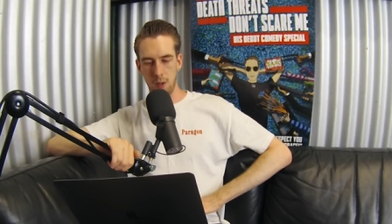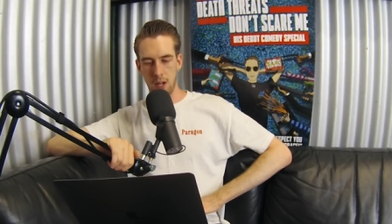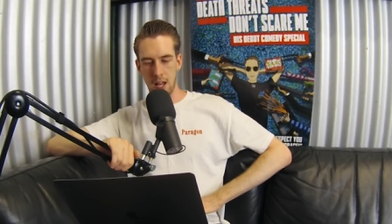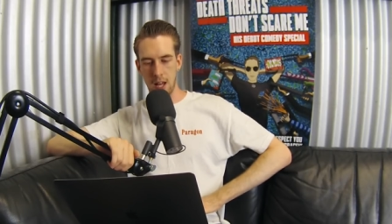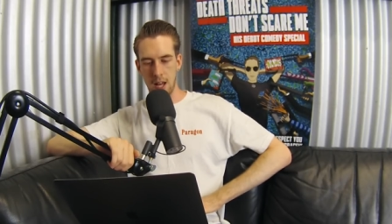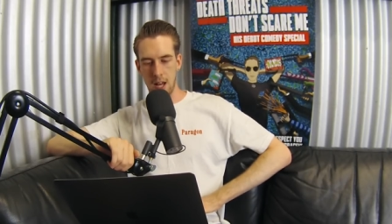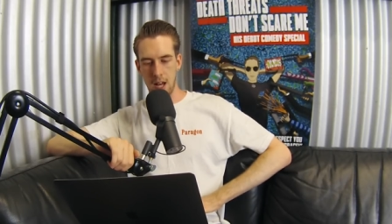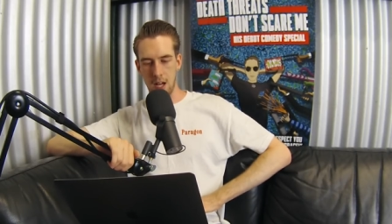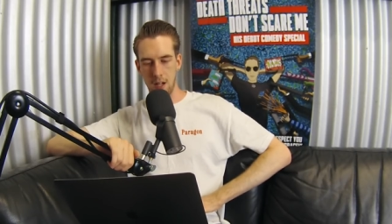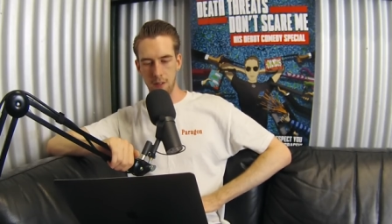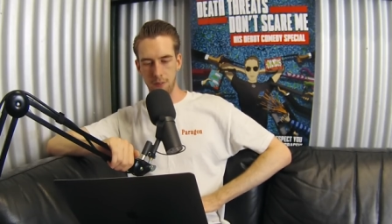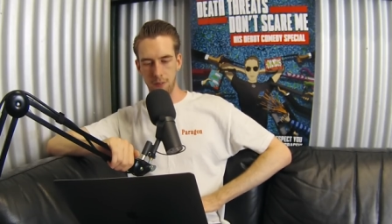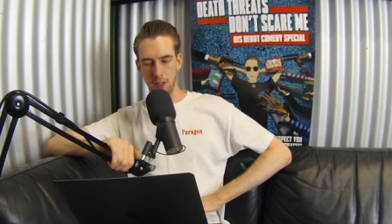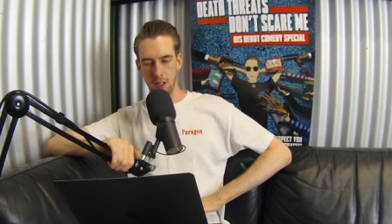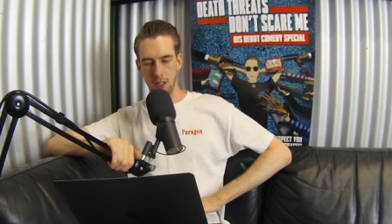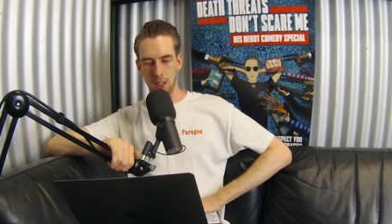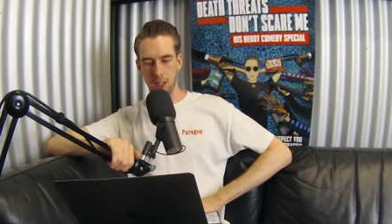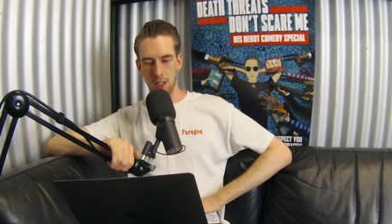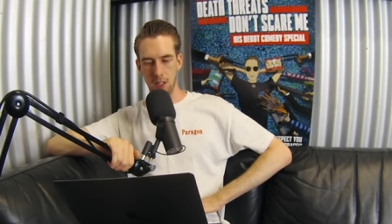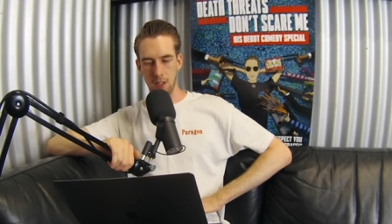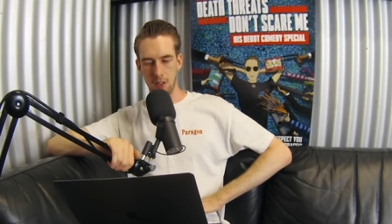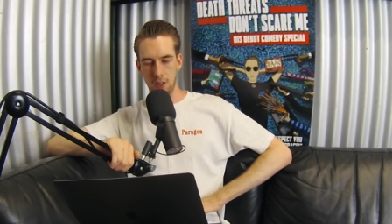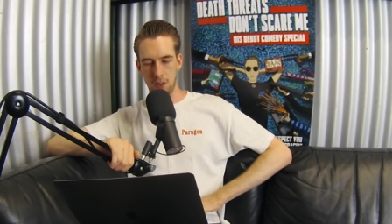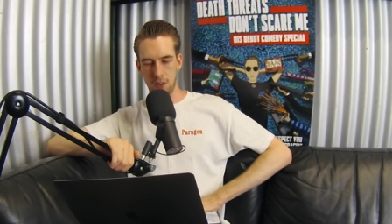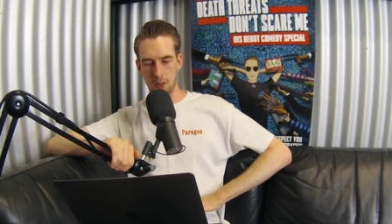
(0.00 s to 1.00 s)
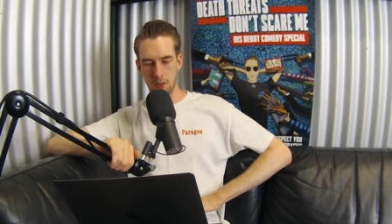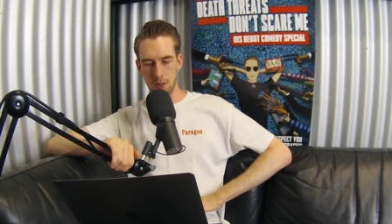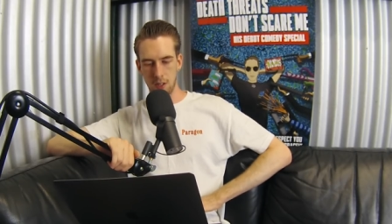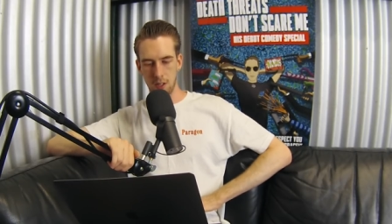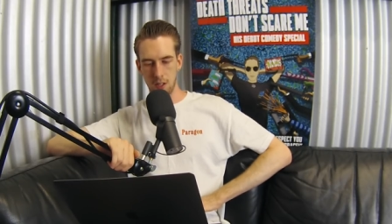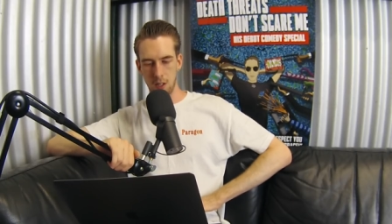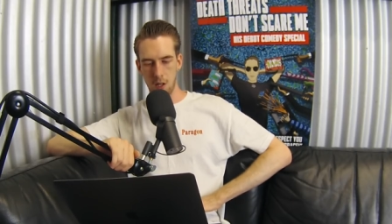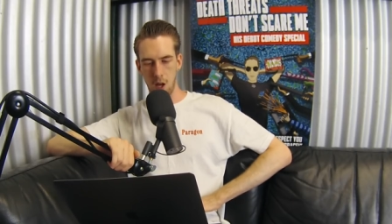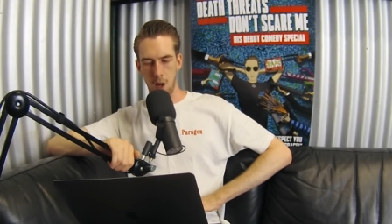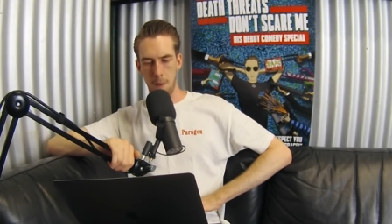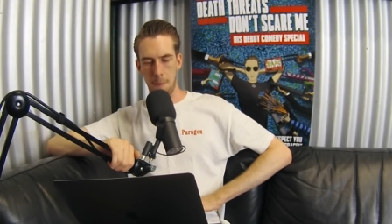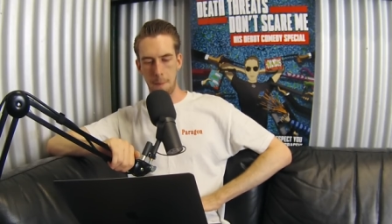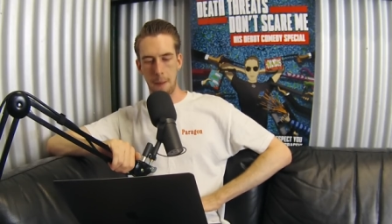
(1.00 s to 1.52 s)
and a half years
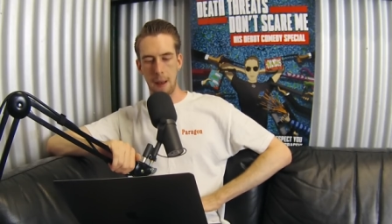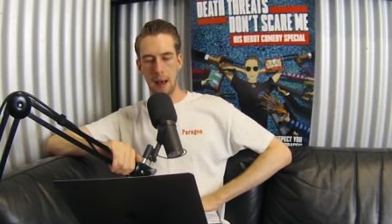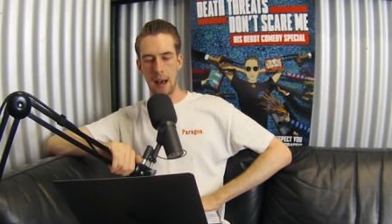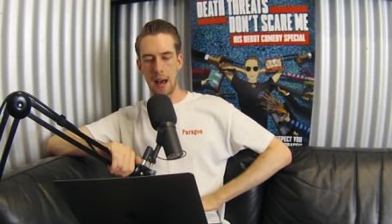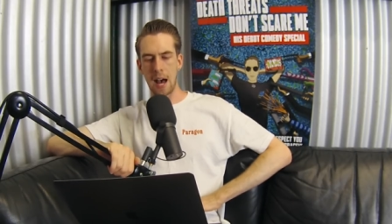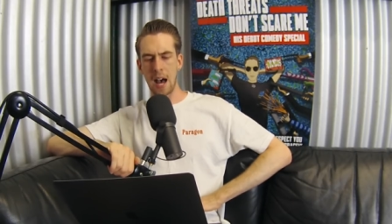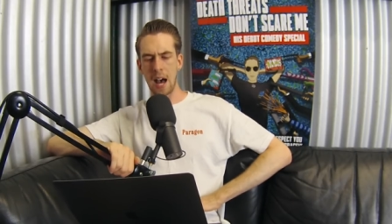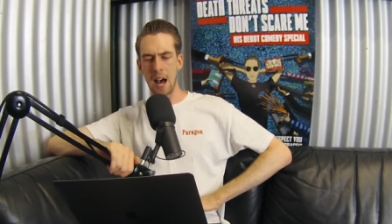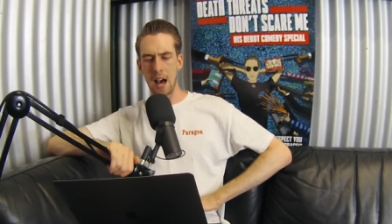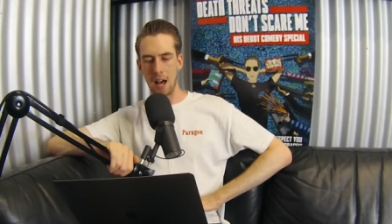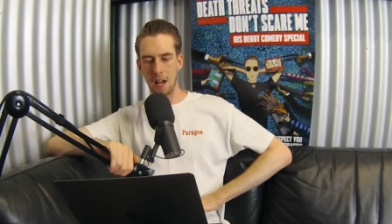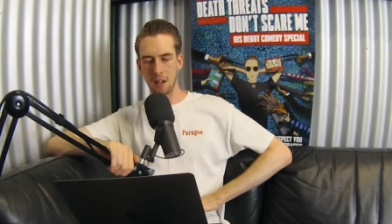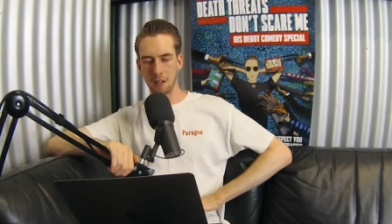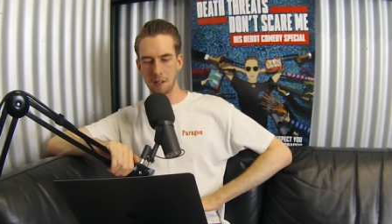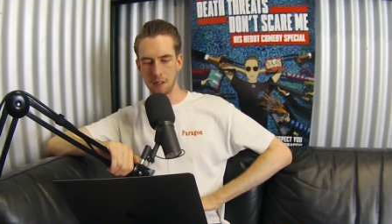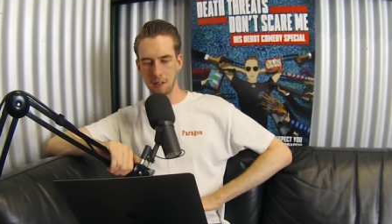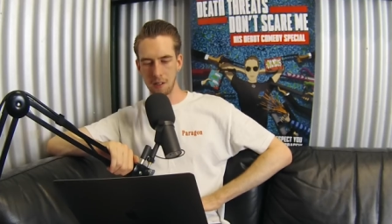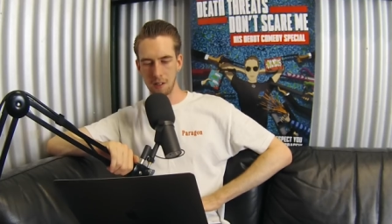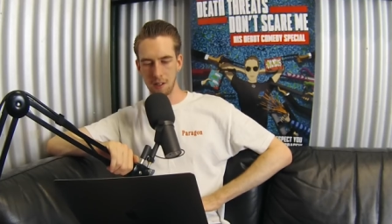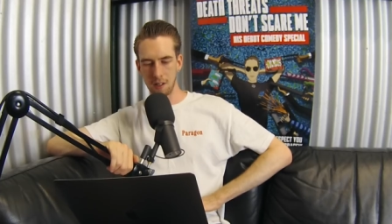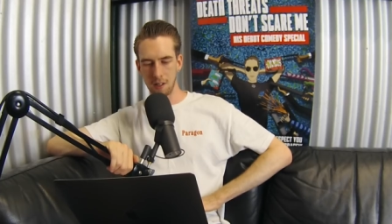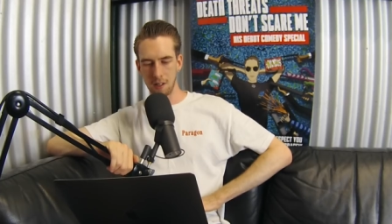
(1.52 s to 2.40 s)
apart